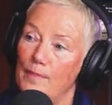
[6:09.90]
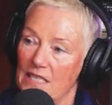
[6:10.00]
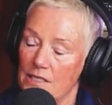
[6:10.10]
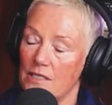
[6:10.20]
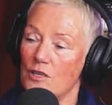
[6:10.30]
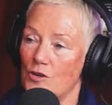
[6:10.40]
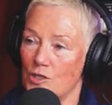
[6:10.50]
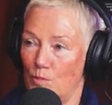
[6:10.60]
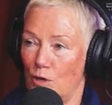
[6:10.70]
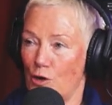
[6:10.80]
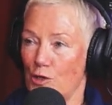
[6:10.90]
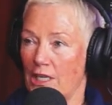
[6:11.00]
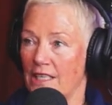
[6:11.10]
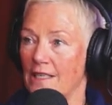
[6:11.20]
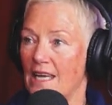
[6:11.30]
Bent Not
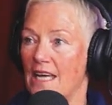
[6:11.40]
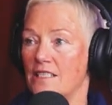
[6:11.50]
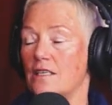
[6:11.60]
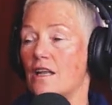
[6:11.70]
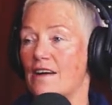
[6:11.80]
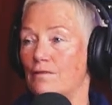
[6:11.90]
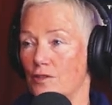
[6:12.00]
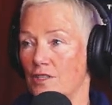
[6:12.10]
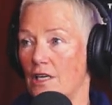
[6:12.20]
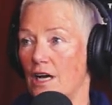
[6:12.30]
Broken and Life on the